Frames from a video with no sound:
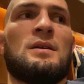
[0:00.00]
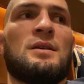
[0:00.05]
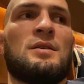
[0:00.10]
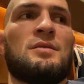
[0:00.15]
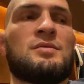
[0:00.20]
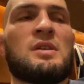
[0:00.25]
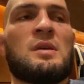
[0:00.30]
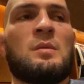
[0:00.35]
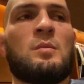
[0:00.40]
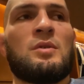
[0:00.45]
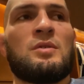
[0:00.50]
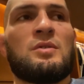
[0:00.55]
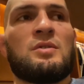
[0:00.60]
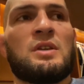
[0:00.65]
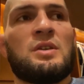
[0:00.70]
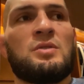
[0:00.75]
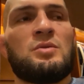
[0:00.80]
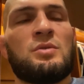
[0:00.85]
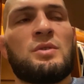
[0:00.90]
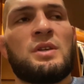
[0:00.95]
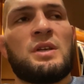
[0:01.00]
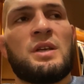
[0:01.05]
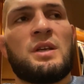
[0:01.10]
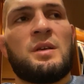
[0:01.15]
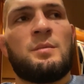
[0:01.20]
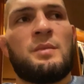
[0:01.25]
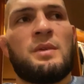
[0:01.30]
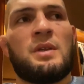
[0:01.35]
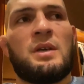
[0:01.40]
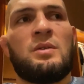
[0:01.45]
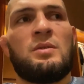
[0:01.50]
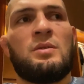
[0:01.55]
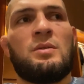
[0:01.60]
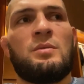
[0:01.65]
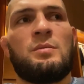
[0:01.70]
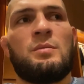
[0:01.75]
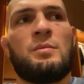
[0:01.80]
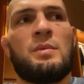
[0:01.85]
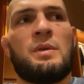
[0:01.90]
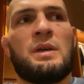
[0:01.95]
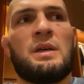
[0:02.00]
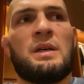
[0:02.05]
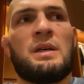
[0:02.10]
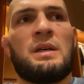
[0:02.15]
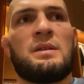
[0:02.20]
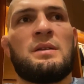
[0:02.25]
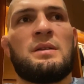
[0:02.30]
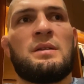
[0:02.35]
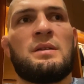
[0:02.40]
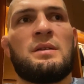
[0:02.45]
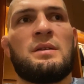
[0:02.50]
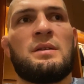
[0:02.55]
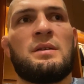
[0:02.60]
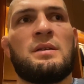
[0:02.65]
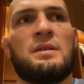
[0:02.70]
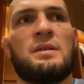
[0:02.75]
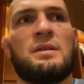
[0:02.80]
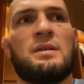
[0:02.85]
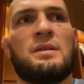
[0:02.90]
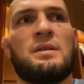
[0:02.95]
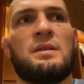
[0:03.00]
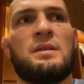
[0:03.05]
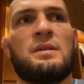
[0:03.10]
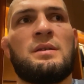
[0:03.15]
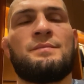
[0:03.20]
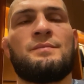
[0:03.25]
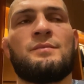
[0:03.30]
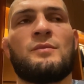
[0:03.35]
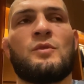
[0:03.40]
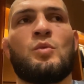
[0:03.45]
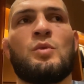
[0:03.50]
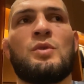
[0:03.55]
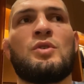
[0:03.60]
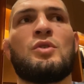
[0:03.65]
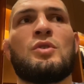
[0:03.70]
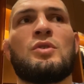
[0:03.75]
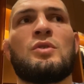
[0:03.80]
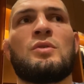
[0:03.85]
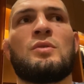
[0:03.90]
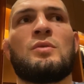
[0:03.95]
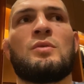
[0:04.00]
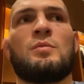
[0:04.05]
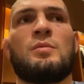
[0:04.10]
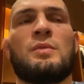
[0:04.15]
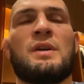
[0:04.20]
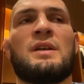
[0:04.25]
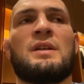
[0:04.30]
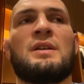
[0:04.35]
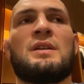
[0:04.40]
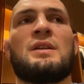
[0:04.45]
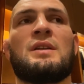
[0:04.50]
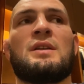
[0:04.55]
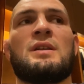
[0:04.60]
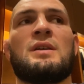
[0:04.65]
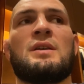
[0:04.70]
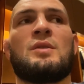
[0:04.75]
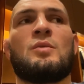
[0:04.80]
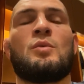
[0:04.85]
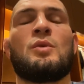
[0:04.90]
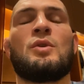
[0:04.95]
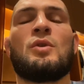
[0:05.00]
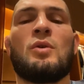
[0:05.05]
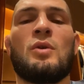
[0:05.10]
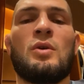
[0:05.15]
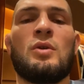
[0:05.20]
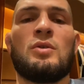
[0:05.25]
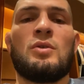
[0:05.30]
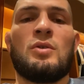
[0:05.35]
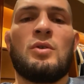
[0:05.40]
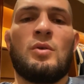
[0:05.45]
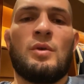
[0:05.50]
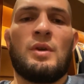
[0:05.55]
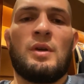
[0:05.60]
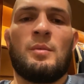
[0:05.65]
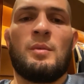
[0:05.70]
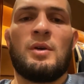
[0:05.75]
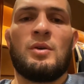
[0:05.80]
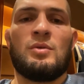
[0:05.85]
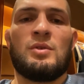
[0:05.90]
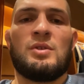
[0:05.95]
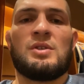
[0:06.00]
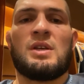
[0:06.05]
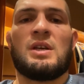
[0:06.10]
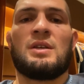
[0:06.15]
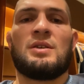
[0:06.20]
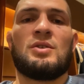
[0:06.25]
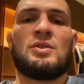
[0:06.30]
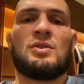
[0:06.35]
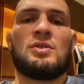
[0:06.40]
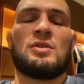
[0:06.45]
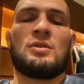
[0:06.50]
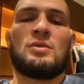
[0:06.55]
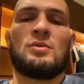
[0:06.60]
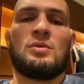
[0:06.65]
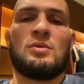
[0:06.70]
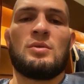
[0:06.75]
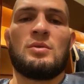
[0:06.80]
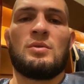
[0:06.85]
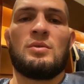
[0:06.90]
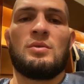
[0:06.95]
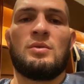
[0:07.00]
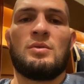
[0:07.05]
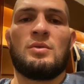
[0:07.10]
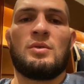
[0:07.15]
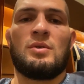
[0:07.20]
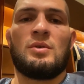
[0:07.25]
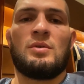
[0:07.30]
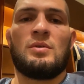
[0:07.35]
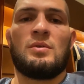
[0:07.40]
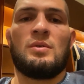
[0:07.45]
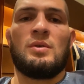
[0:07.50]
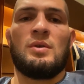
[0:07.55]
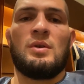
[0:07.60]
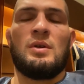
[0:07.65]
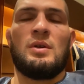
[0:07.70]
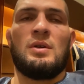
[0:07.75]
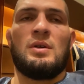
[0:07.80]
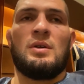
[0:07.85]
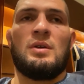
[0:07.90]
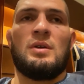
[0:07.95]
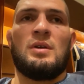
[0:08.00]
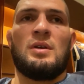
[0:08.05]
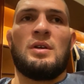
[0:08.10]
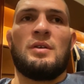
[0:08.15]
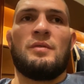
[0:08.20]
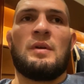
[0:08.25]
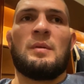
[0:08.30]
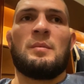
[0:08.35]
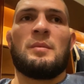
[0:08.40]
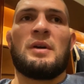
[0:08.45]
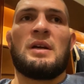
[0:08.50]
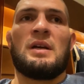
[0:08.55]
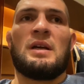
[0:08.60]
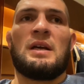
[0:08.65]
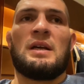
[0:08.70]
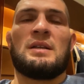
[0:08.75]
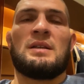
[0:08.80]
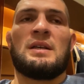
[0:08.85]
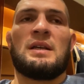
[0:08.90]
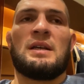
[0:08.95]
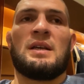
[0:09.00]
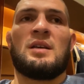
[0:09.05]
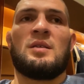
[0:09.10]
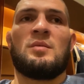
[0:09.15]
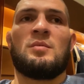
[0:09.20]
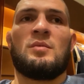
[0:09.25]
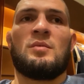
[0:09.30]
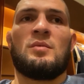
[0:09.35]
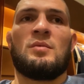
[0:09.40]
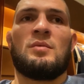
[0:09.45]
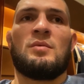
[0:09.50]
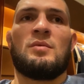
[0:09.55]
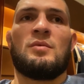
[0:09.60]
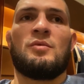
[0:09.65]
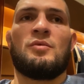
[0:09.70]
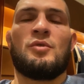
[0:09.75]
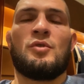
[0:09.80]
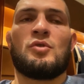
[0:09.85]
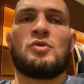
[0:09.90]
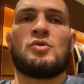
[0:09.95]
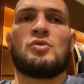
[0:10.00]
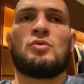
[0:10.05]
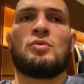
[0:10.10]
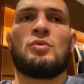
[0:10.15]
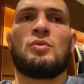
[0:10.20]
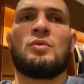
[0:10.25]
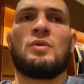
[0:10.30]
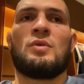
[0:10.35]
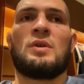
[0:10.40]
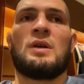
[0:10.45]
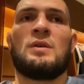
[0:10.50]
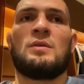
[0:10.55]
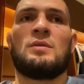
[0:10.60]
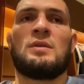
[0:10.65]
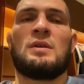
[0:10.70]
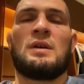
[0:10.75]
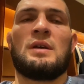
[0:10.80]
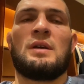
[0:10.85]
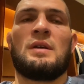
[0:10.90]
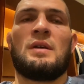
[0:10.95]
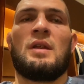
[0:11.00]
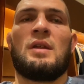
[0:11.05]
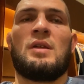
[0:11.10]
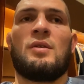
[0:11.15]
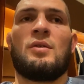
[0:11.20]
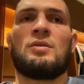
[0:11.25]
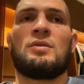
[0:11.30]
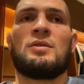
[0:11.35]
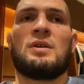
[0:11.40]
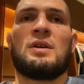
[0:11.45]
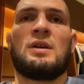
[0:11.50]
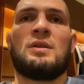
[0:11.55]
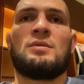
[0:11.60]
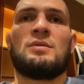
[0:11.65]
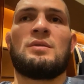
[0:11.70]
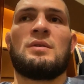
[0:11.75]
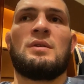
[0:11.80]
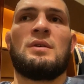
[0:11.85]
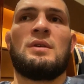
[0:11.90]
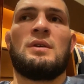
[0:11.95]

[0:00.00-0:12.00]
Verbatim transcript: if someone try to take him down, but we don't, and we all know about his condition too, you know. If I'm gonna attack him first 2 rounds and third round,